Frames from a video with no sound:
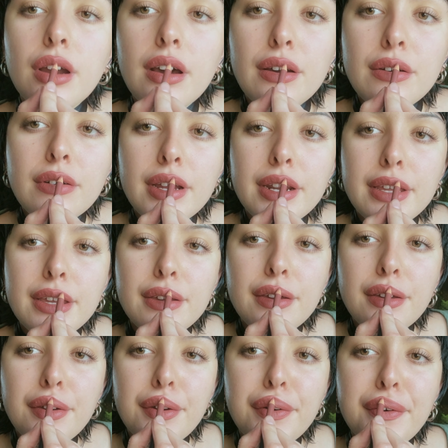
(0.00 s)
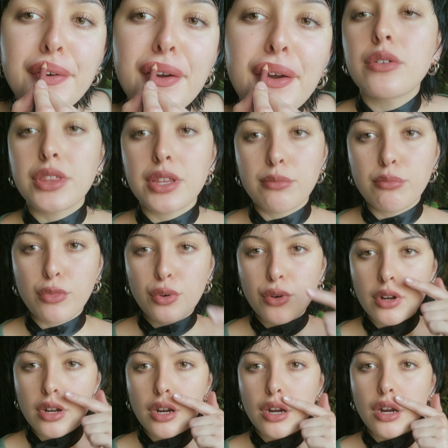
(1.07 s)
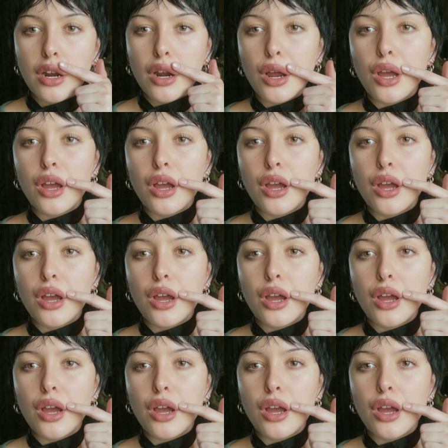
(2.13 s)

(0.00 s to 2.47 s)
already with a more